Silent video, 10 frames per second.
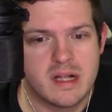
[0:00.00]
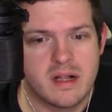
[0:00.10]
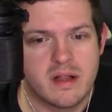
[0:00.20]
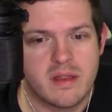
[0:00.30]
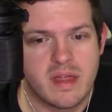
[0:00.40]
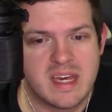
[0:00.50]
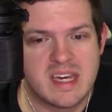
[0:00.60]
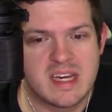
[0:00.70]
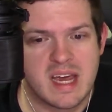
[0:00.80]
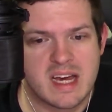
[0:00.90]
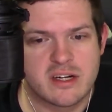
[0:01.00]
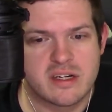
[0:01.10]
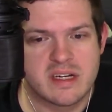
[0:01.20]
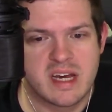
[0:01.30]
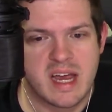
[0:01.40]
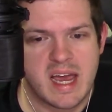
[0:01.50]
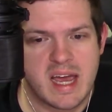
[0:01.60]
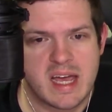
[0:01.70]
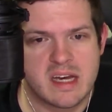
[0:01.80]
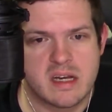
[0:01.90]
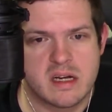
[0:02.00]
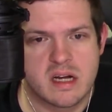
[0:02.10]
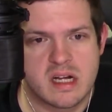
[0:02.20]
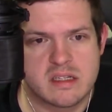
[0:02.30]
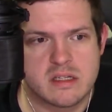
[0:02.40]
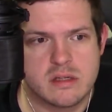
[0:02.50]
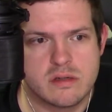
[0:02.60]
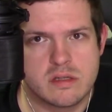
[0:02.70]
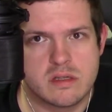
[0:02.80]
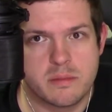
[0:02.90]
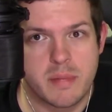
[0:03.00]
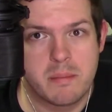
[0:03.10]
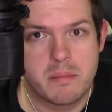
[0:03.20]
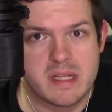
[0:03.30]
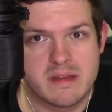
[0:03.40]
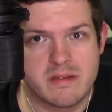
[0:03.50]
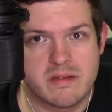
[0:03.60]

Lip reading: They can actually add constitutional amendments